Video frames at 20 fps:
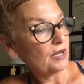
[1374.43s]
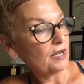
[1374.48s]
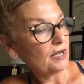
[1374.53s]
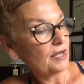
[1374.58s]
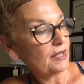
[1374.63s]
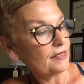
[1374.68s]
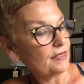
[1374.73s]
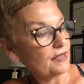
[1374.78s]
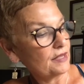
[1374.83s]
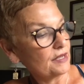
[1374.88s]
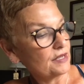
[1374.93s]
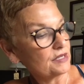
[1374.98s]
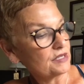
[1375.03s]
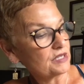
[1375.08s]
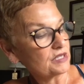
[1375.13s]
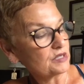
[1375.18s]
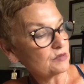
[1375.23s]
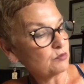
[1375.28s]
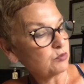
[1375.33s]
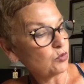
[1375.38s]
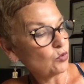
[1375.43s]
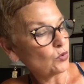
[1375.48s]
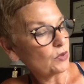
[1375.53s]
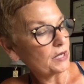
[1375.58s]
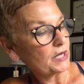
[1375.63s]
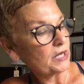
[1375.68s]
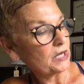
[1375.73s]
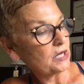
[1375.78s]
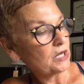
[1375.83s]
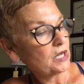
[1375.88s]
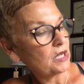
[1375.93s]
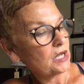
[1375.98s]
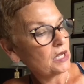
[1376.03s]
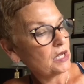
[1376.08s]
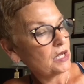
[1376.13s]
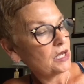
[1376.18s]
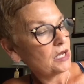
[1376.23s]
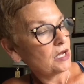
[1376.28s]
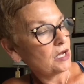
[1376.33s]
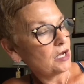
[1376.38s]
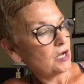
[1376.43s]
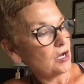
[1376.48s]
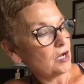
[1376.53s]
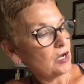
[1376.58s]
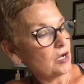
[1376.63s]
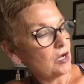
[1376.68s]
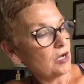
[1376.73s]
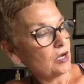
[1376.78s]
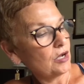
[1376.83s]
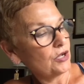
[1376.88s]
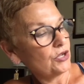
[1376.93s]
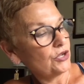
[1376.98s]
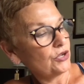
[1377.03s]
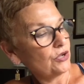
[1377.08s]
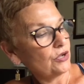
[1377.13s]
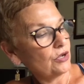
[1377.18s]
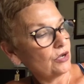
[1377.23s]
at this, exploiting. They